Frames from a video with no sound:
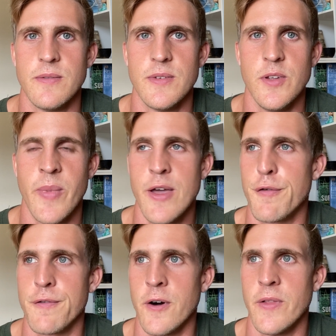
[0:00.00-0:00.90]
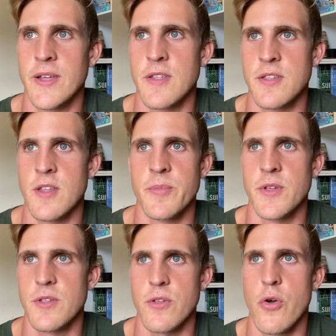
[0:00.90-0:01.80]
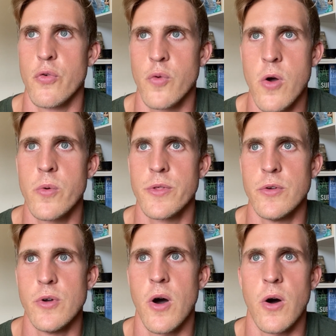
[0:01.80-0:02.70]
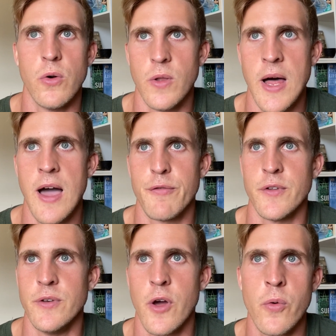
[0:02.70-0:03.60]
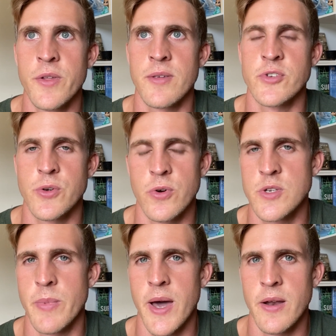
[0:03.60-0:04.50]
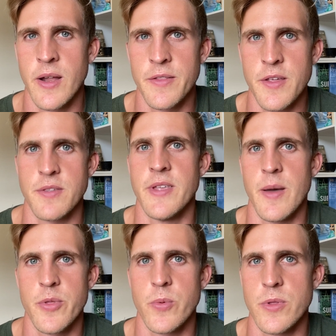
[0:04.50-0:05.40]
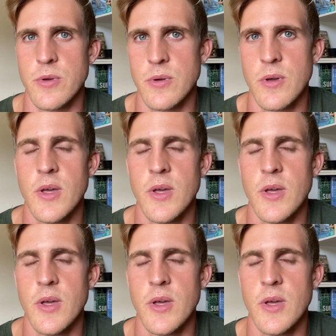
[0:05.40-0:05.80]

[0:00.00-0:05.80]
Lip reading: You may have felt like there's something so wrong with you your whole life, and no one's ever talked about it at this depth with you.